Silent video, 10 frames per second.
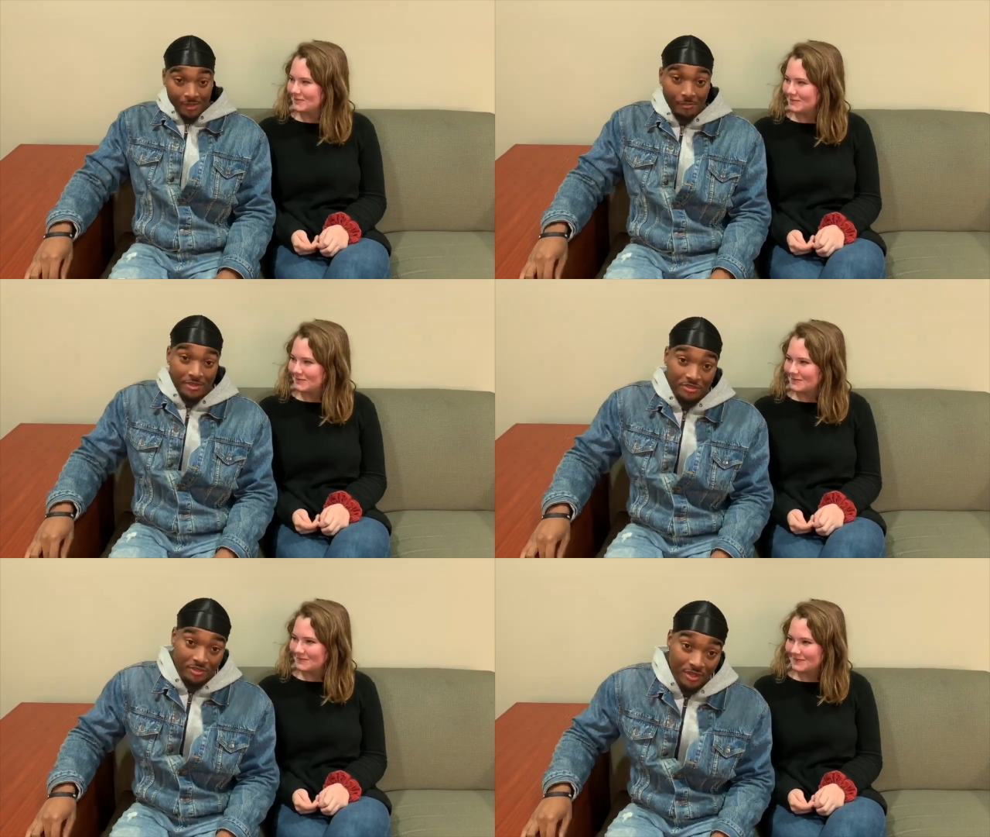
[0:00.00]
Speaker 1: Make
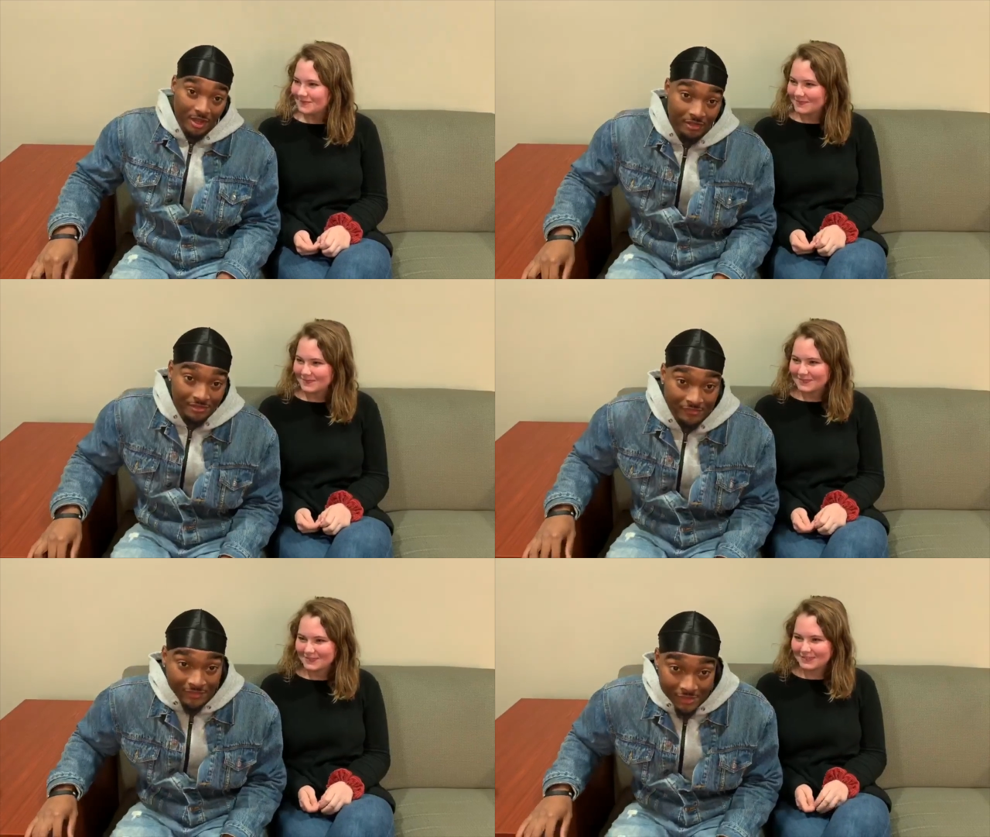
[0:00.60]
sure y'all get
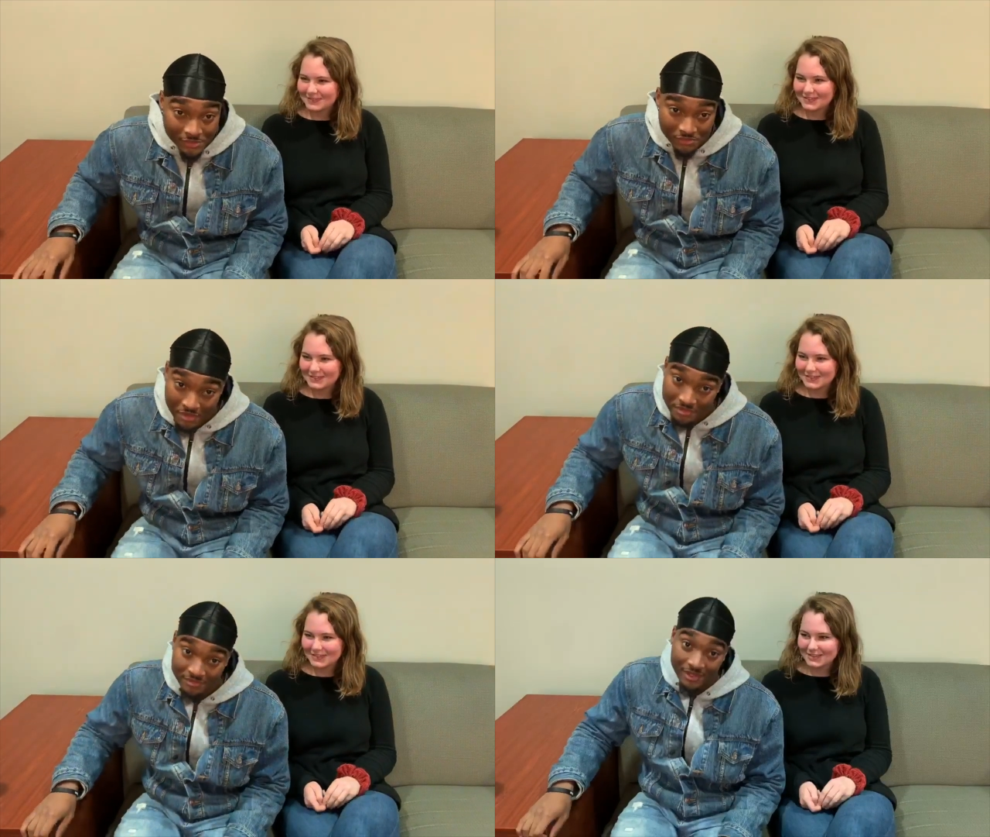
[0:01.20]
this video to
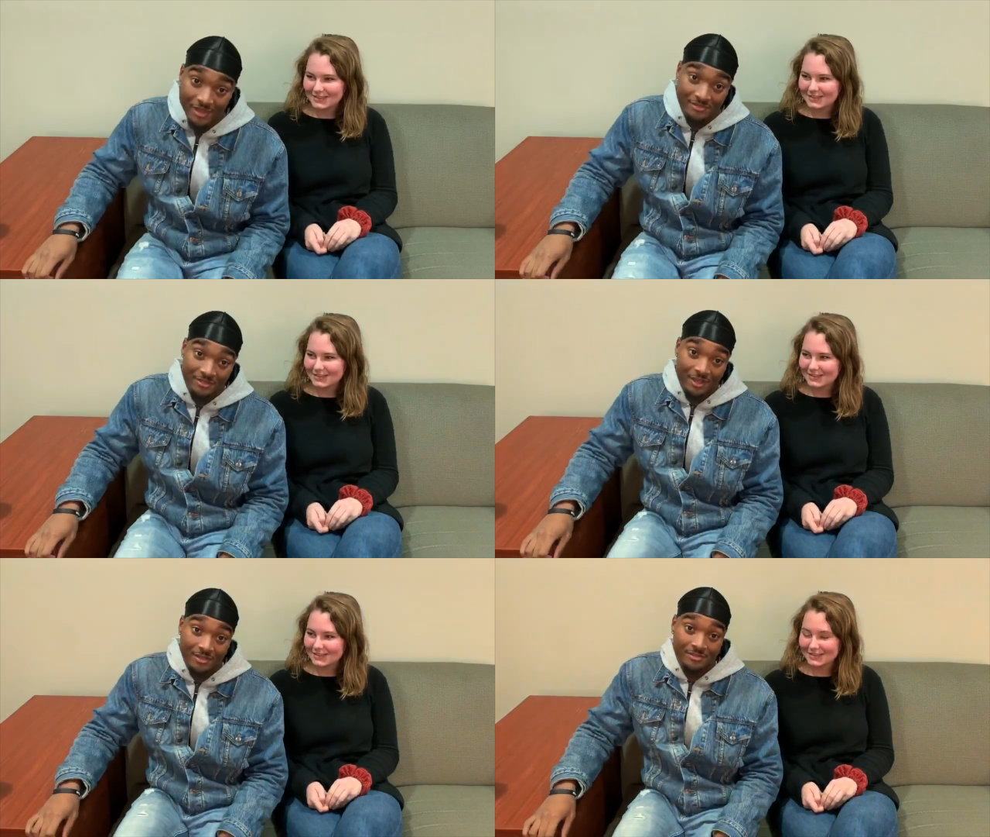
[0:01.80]
100,000
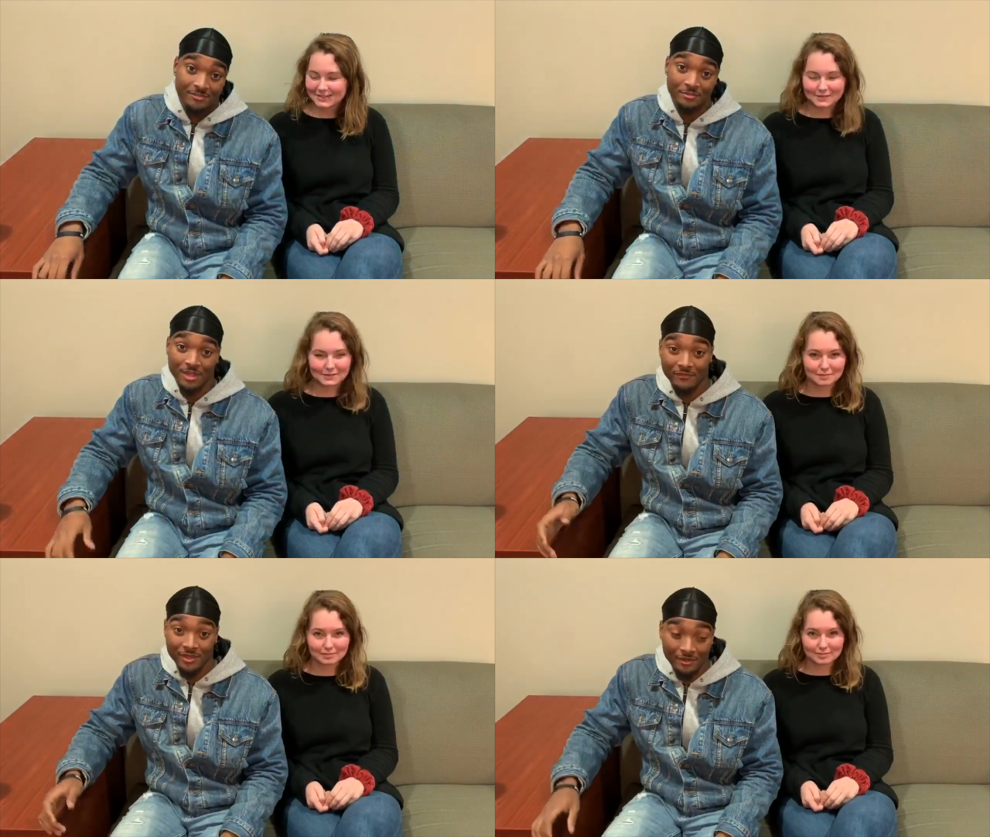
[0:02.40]
likes. We
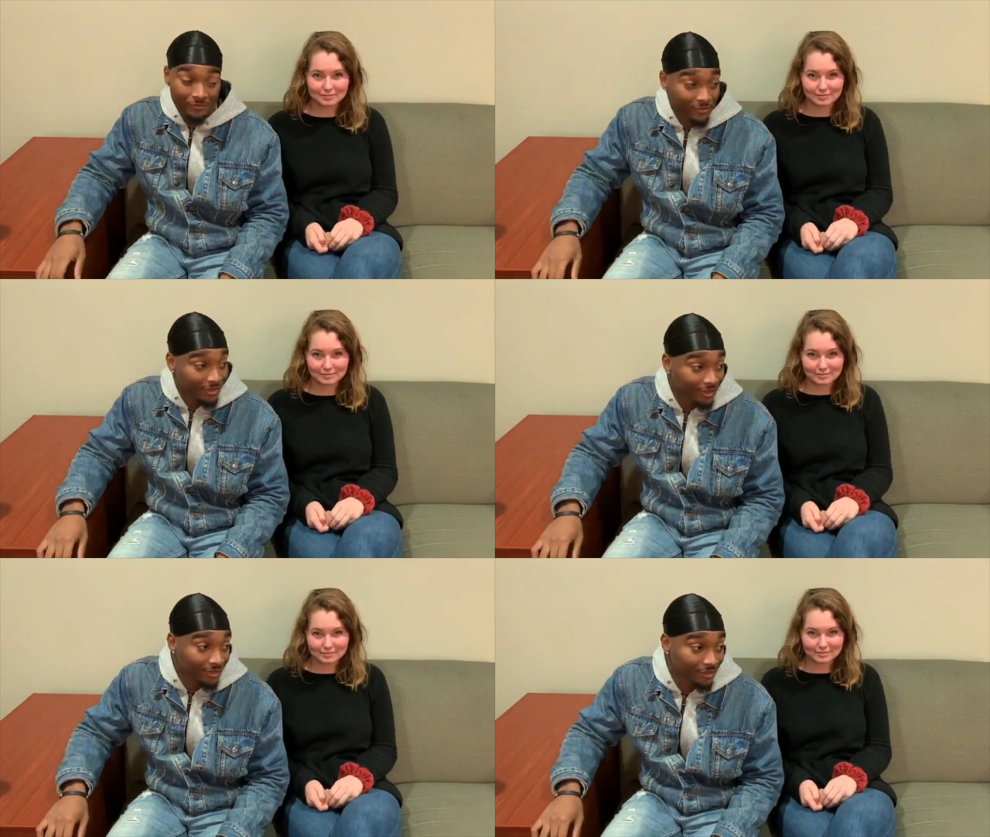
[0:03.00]
giving out a free
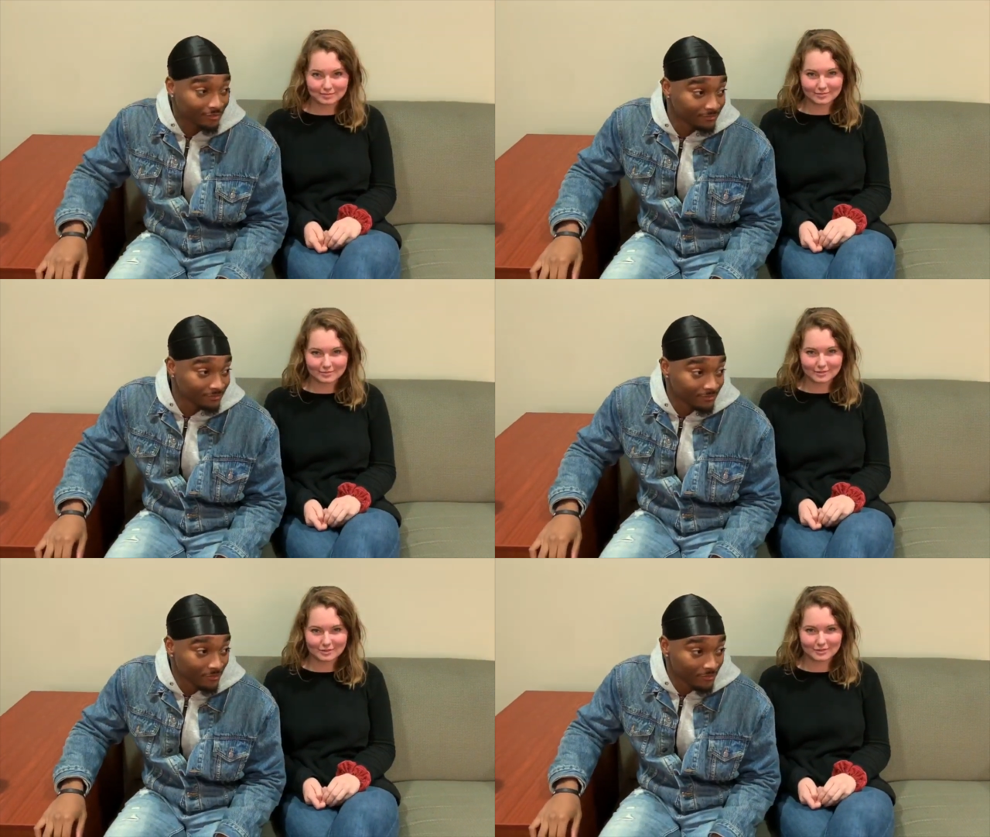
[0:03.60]
uh,
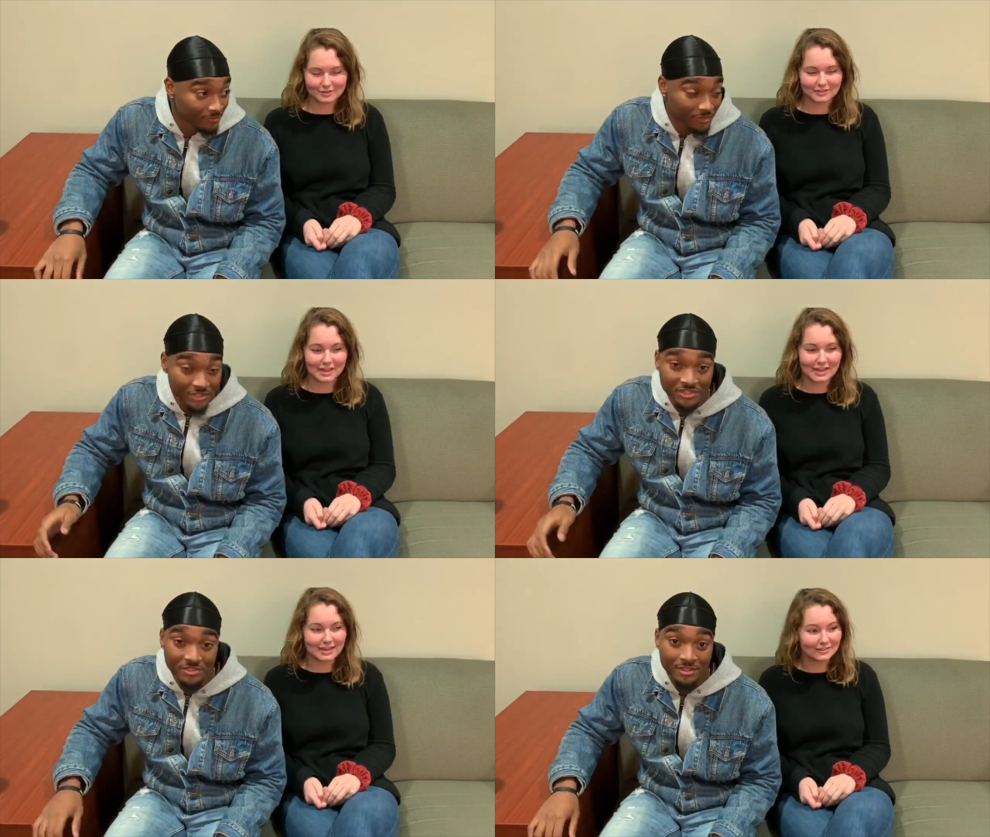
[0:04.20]
Chick-fil-A
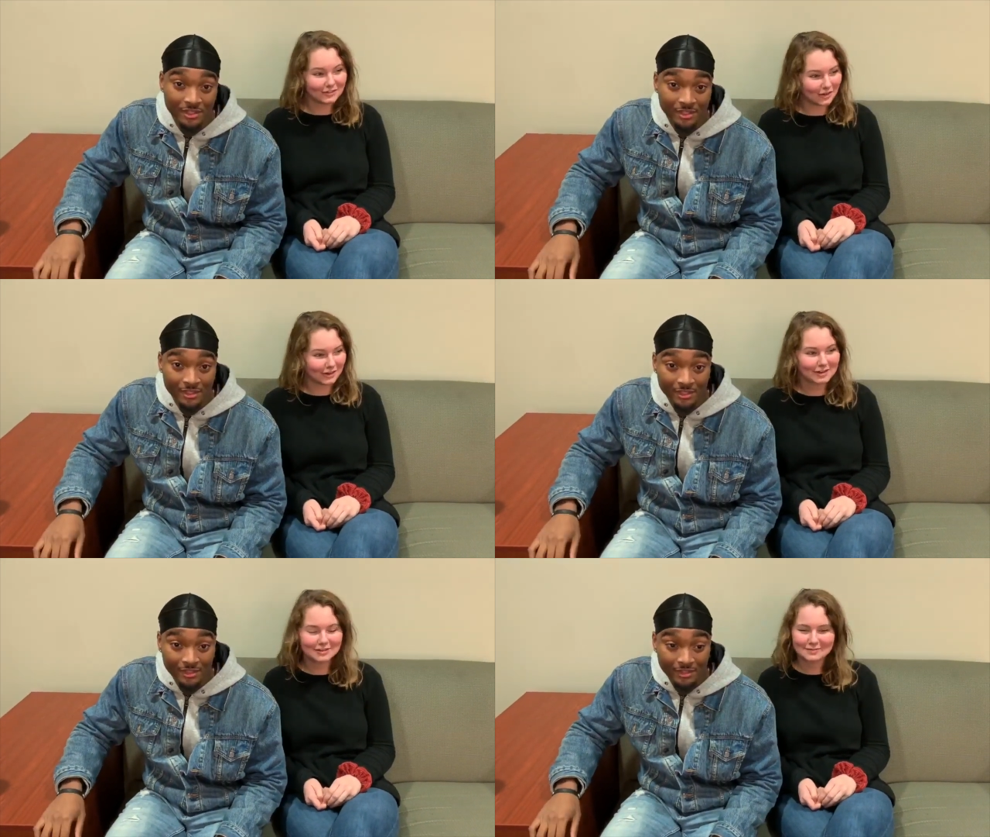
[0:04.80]
gift
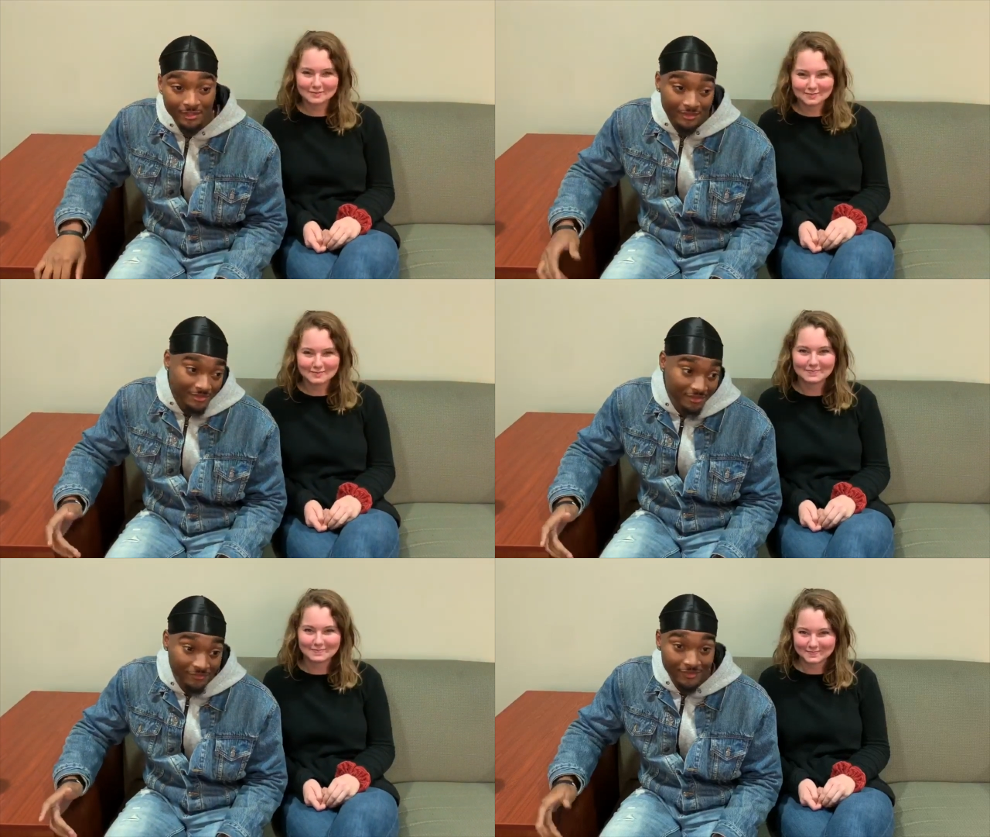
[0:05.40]
card.
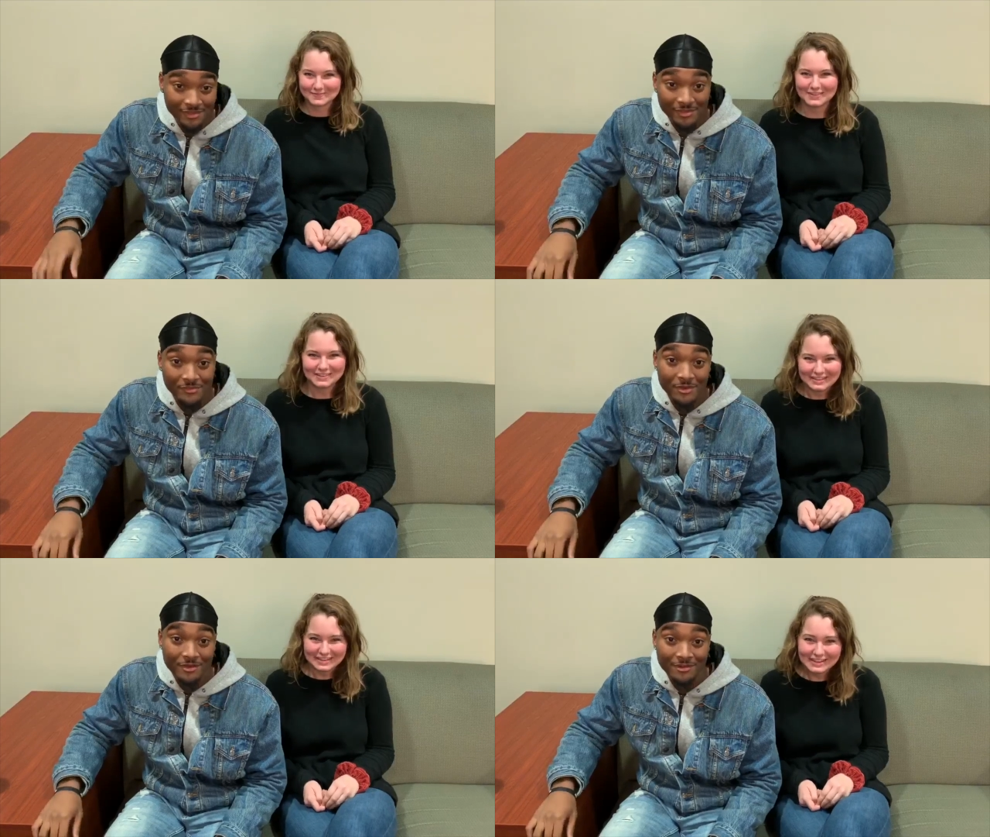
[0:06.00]
Chick-fil-A gift
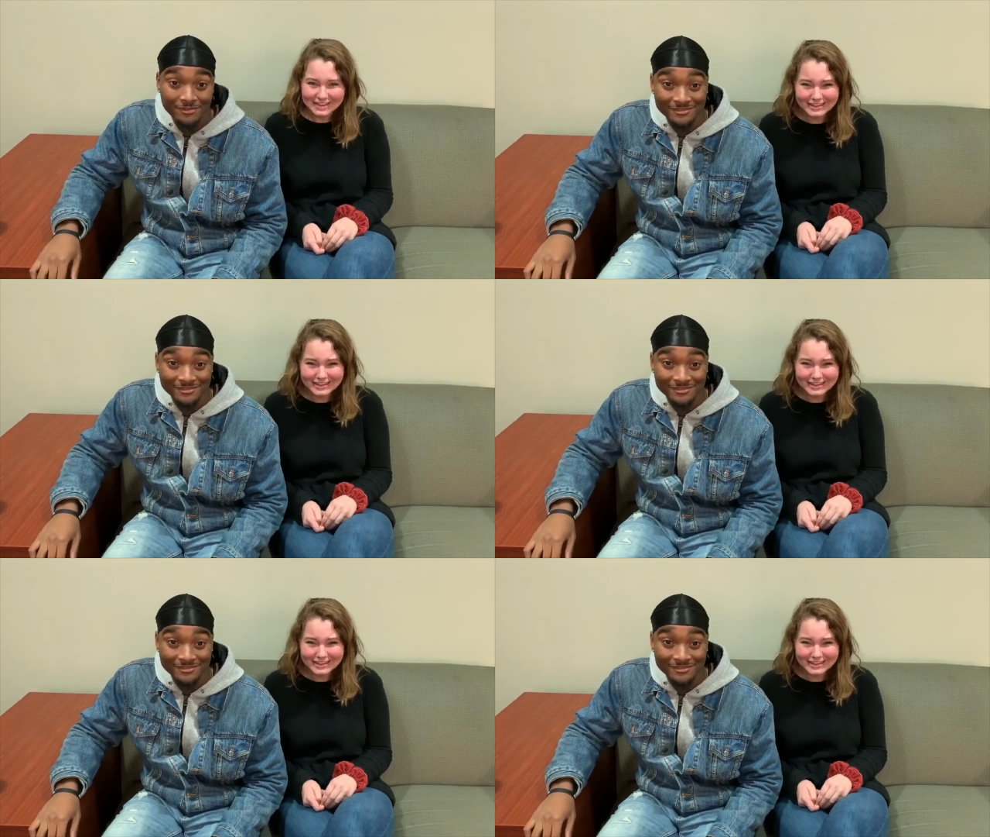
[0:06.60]
card.